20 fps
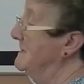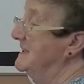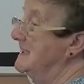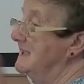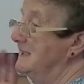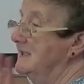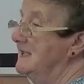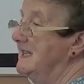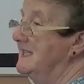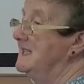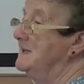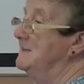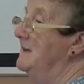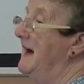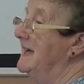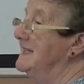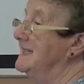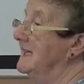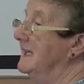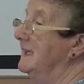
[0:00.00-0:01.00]

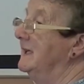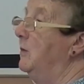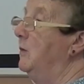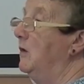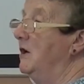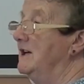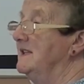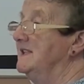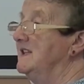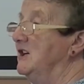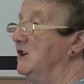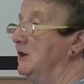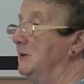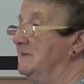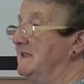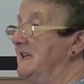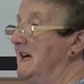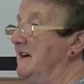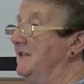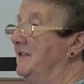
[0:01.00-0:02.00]
systematically. What is it you're
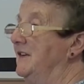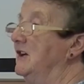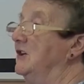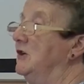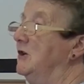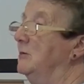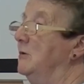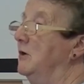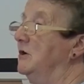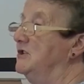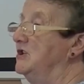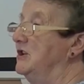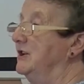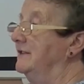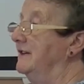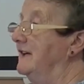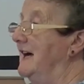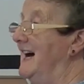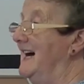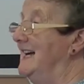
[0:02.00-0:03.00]
observing? Are you
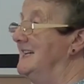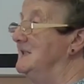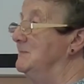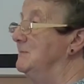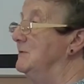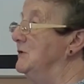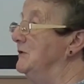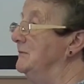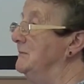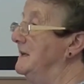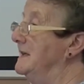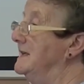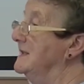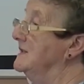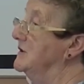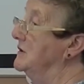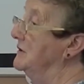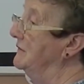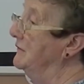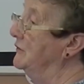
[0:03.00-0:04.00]
watching their hand
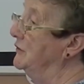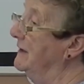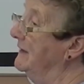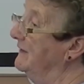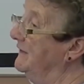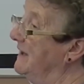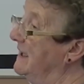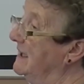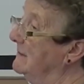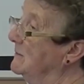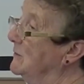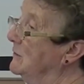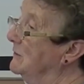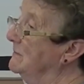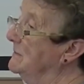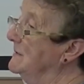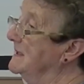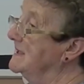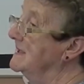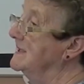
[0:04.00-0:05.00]
movements, their feet
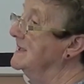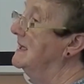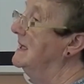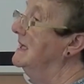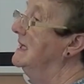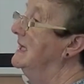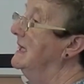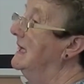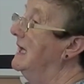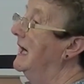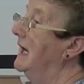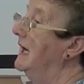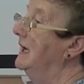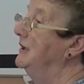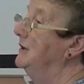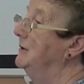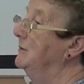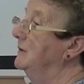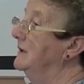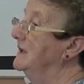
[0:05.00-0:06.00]
movements? Are
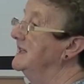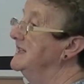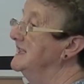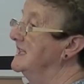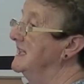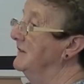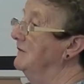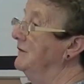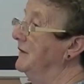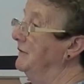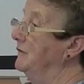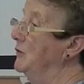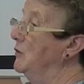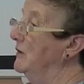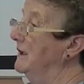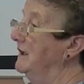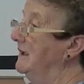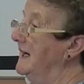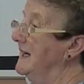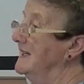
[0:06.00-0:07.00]
you listening for
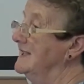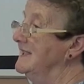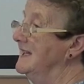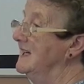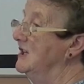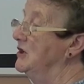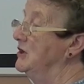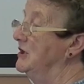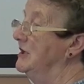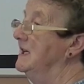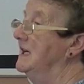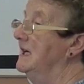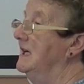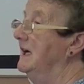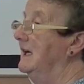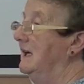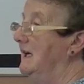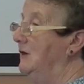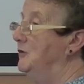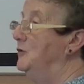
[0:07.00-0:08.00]
vocalization?
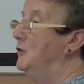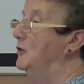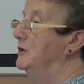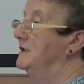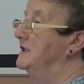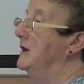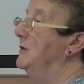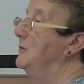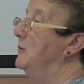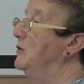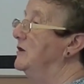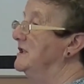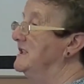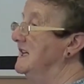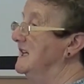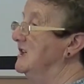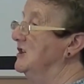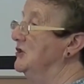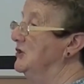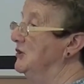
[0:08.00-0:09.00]
Note down what
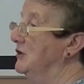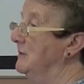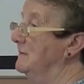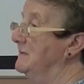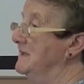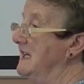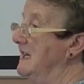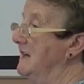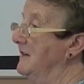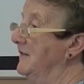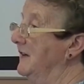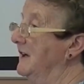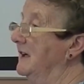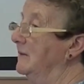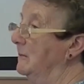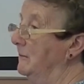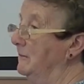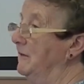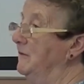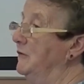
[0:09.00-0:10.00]
it is you're
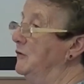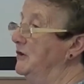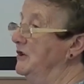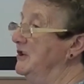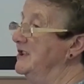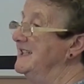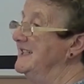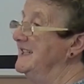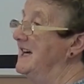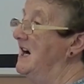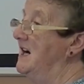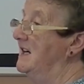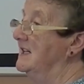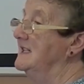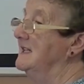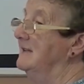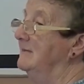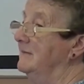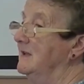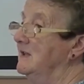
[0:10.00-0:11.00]
observing before you
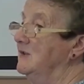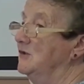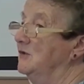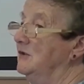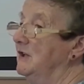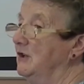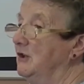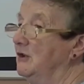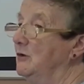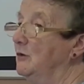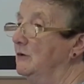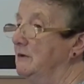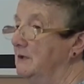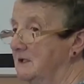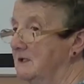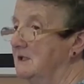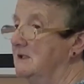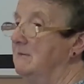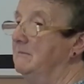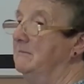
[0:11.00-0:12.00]
start, so that you know
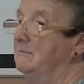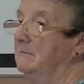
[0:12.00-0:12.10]
to